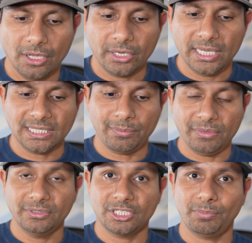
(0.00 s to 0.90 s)
Okay, some
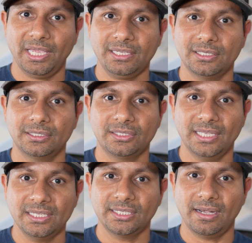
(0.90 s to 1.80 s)
of the specs. The
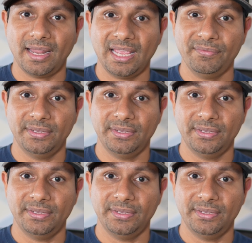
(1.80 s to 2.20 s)
sensor life